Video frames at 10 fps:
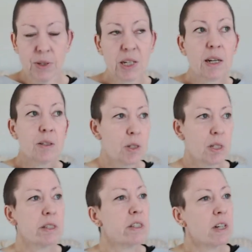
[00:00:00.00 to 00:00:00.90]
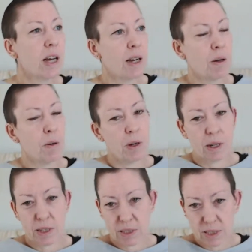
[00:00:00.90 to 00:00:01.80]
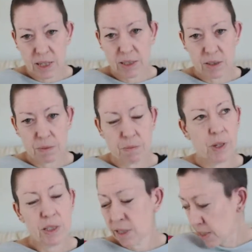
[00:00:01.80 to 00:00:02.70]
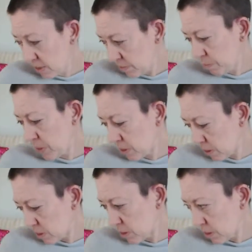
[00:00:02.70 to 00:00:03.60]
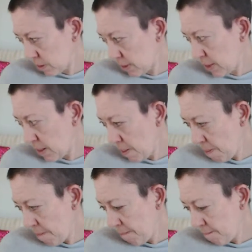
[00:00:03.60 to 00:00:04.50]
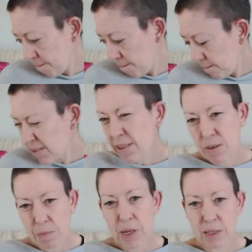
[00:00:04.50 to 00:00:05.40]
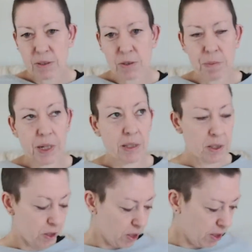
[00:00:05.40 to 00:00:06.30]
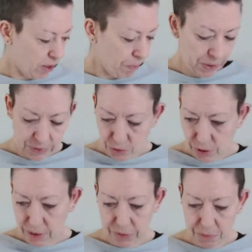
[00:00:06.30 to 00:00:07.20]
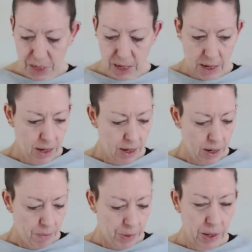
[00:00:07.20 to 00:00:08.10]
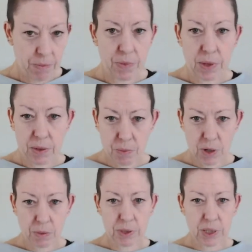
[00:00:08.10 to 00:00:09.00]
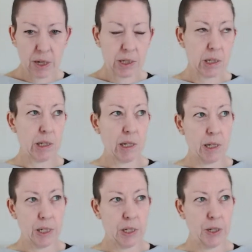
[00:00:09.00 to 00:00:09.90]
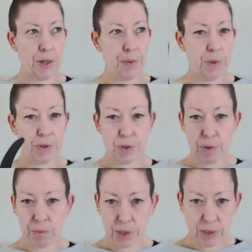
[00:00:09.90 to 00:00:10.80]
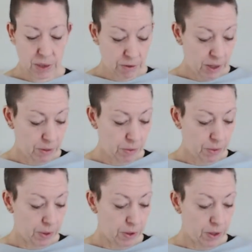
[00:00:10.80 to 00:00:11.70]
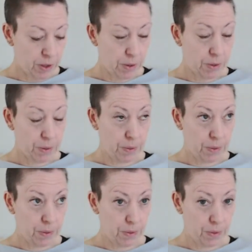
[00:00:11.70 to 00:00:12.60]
very close to Slough. And I did get some bits actually. It's not bad. It's a bit of a trip for me. But the one I was going to go to wasn't on because the ground was too